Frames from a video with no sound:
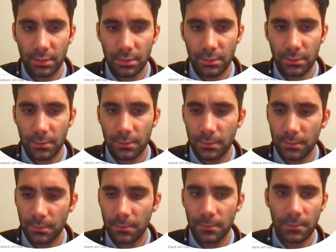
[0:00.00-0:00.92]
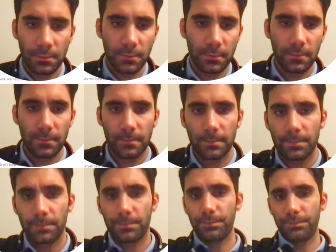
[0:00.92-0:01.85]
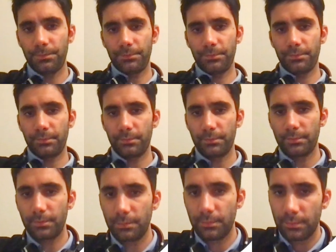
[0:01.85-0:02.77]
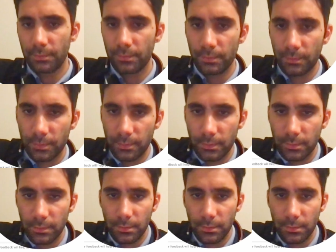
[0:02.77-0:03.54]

(no one is talking)